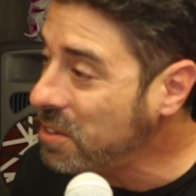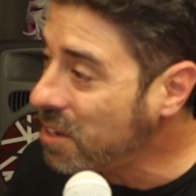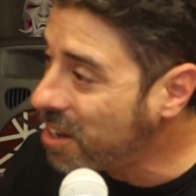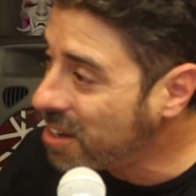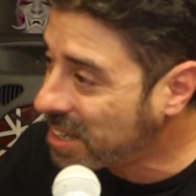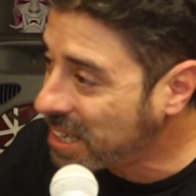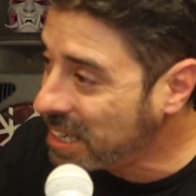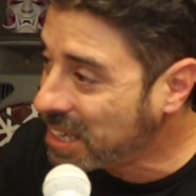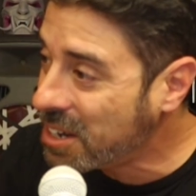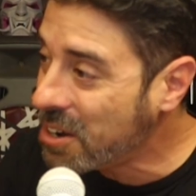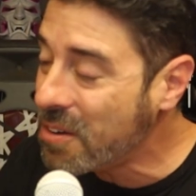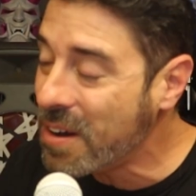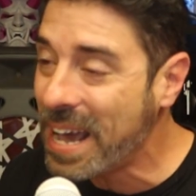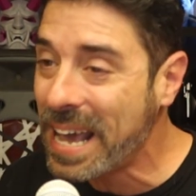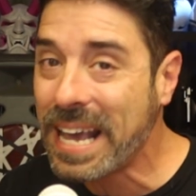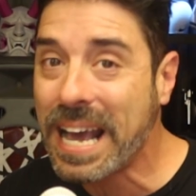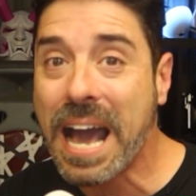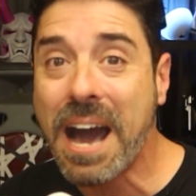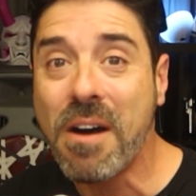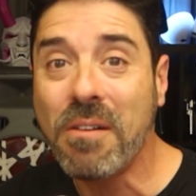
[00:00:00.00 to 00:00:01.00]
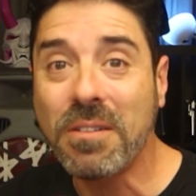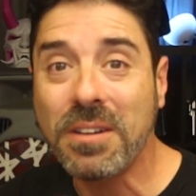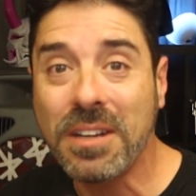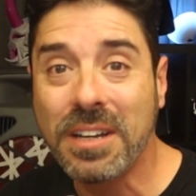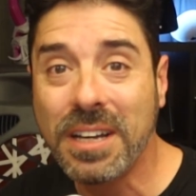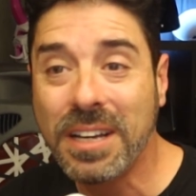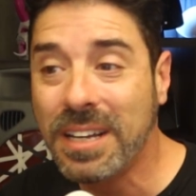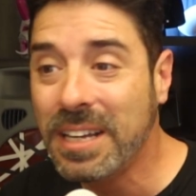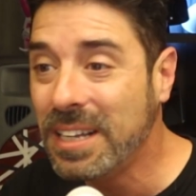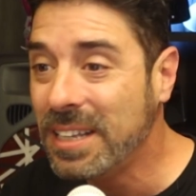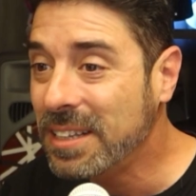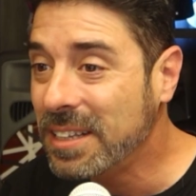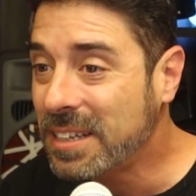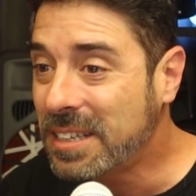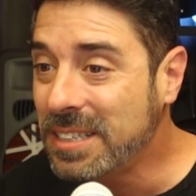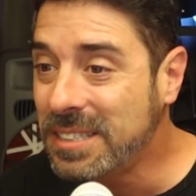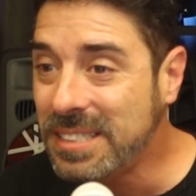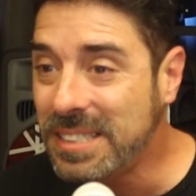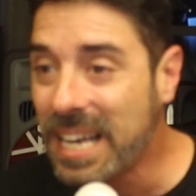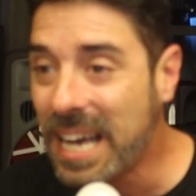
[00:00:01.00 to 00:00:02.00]
y'all can go hang out?
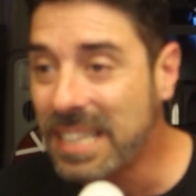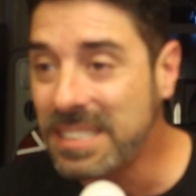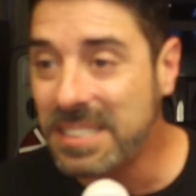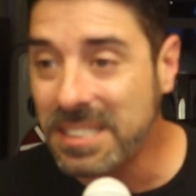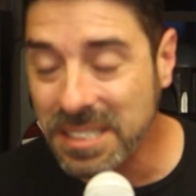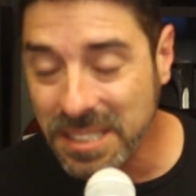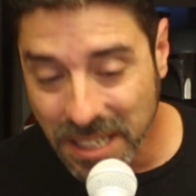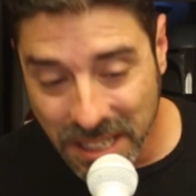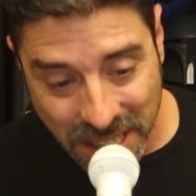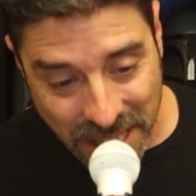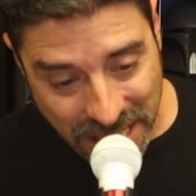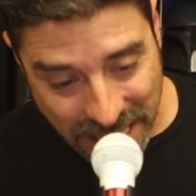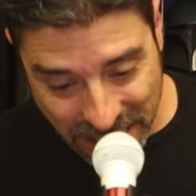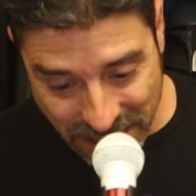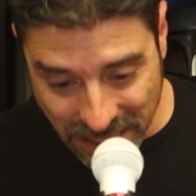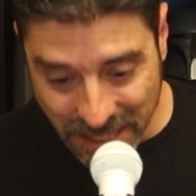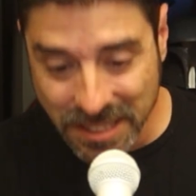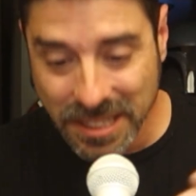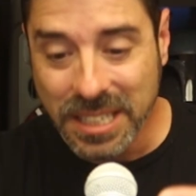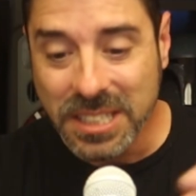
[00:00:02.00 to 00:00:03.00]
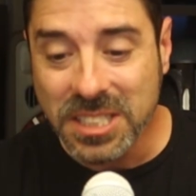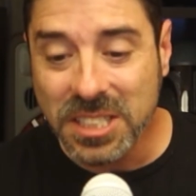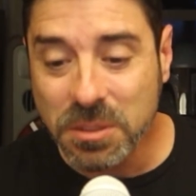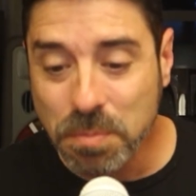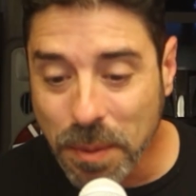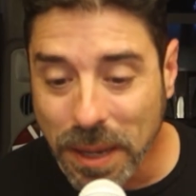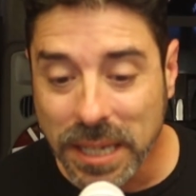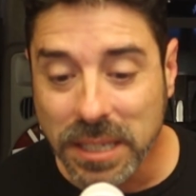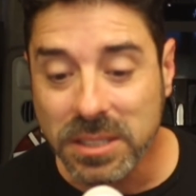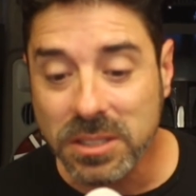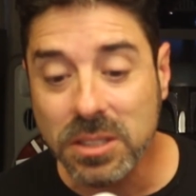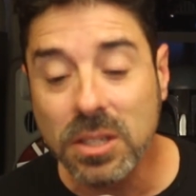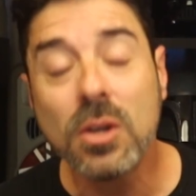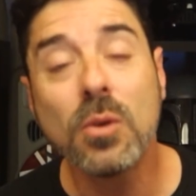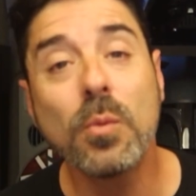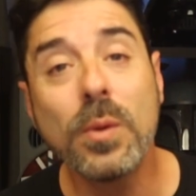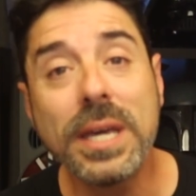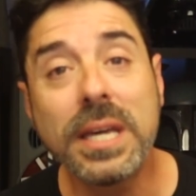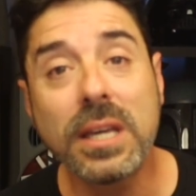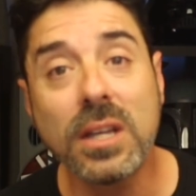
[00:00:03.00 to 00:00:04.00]
Because that's, and then this space,
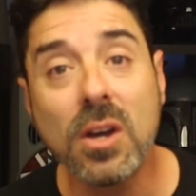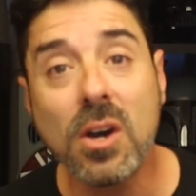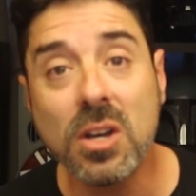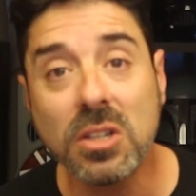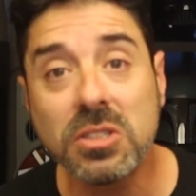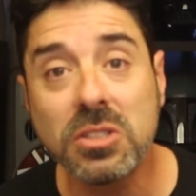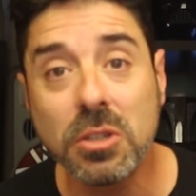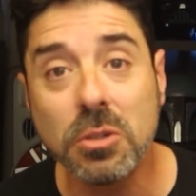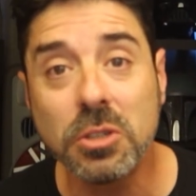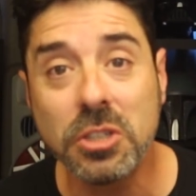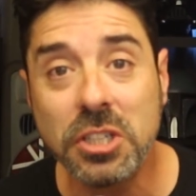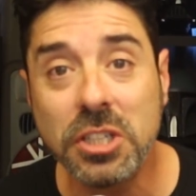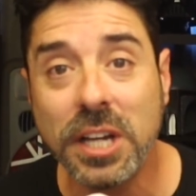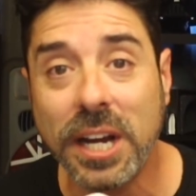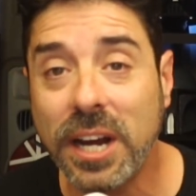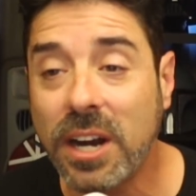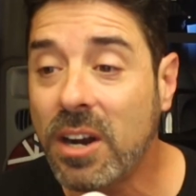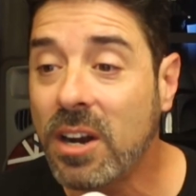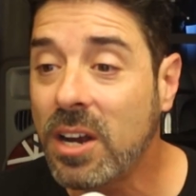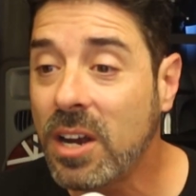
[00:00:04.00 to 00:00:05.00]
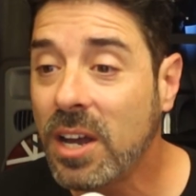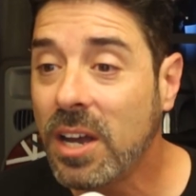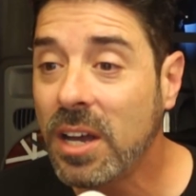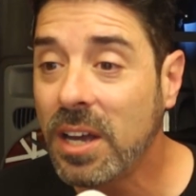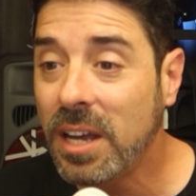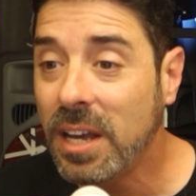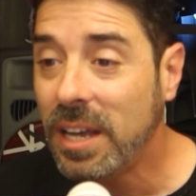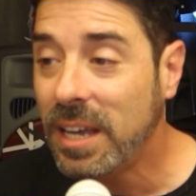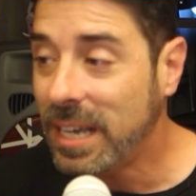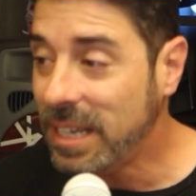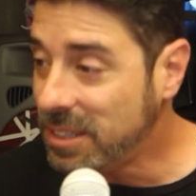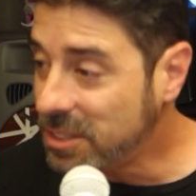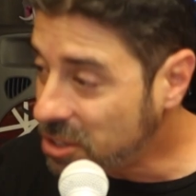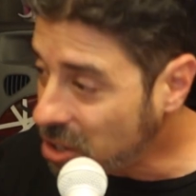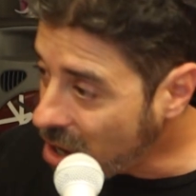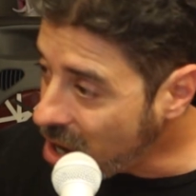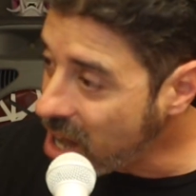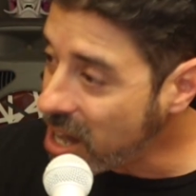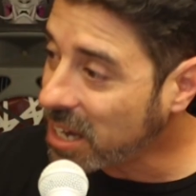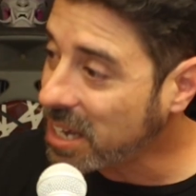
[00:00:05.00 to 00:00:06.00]
we can also share and
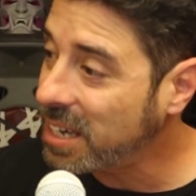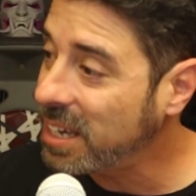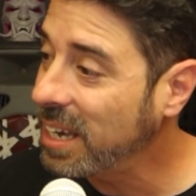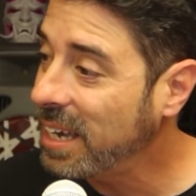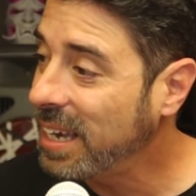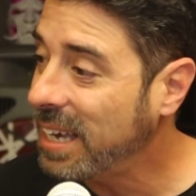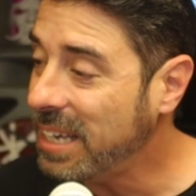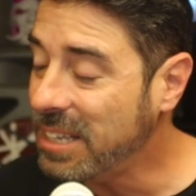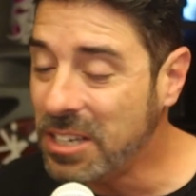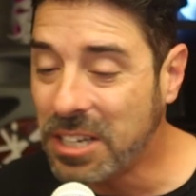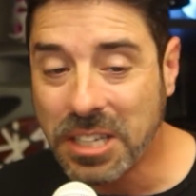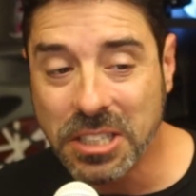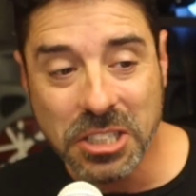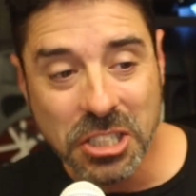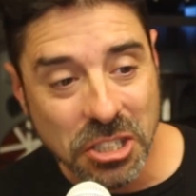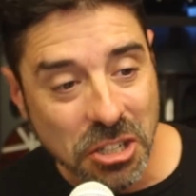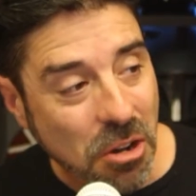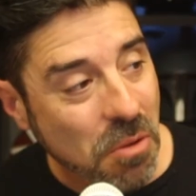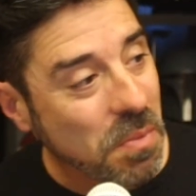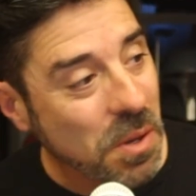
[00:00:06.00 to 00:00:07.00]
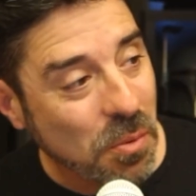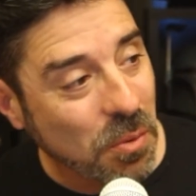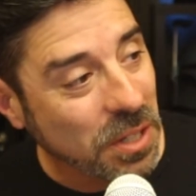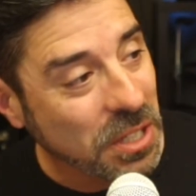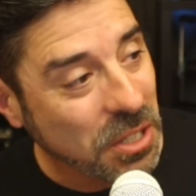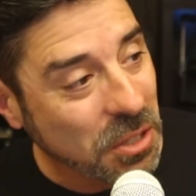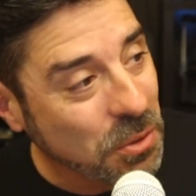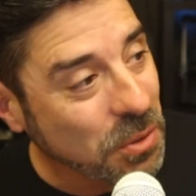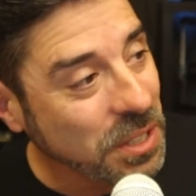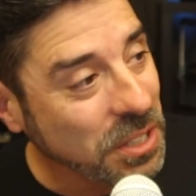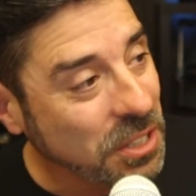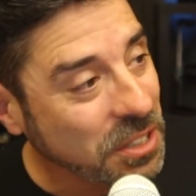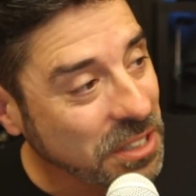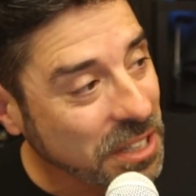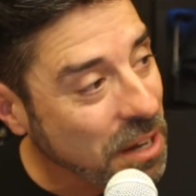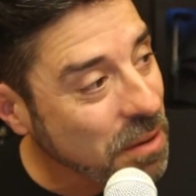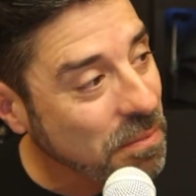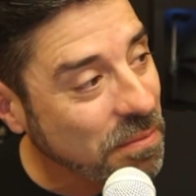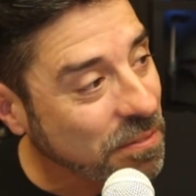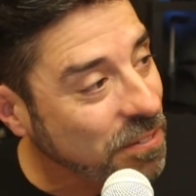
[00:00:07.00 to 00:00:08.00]
talk, and you can show me what you and your
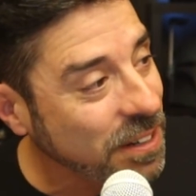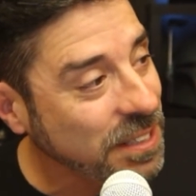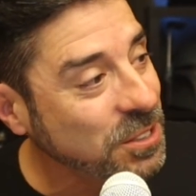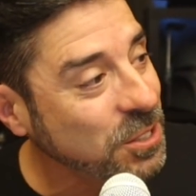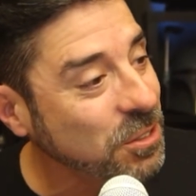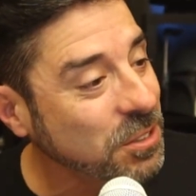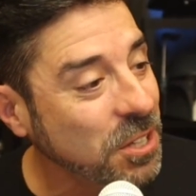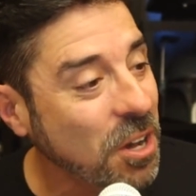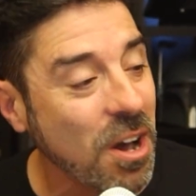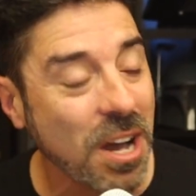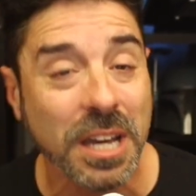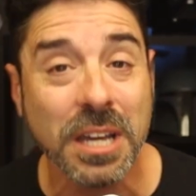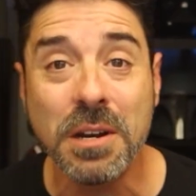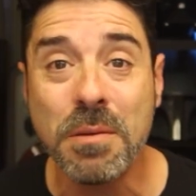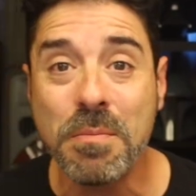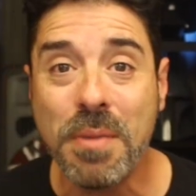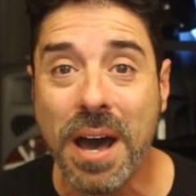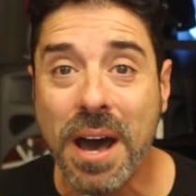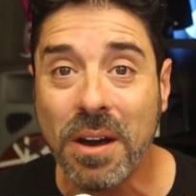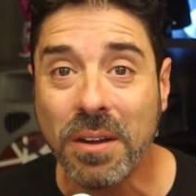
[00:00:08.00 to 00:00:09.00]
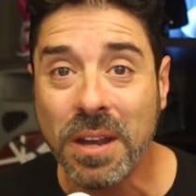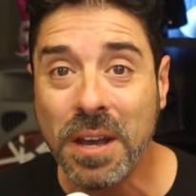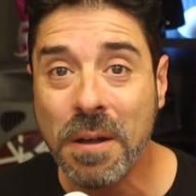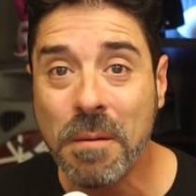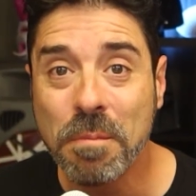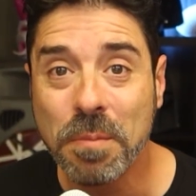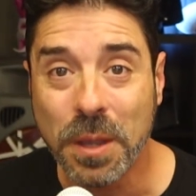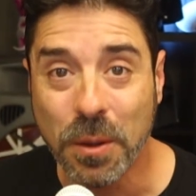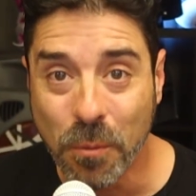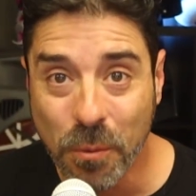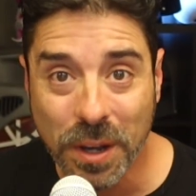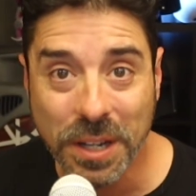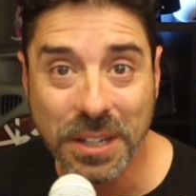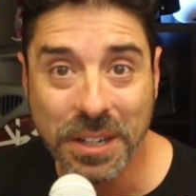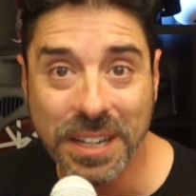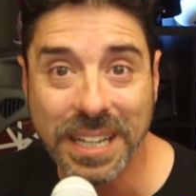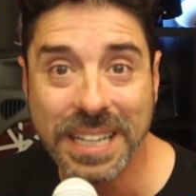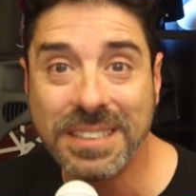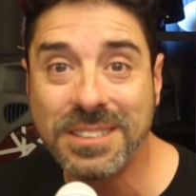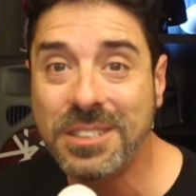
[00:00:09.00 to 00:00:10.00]
dumb friends are talking about and what
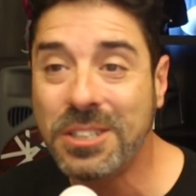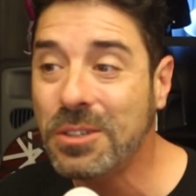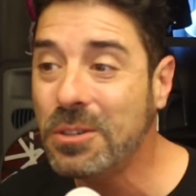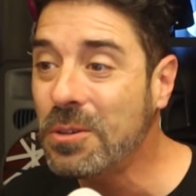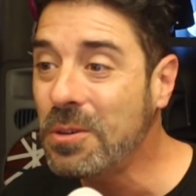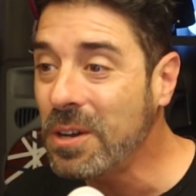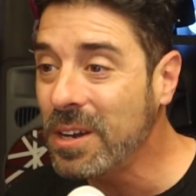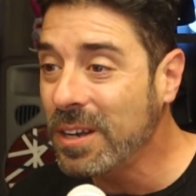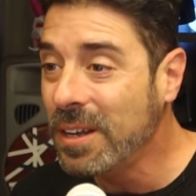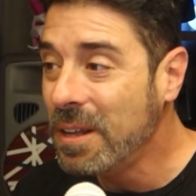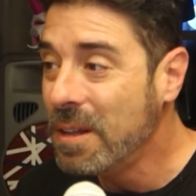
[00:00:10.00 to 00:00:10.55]
you're into.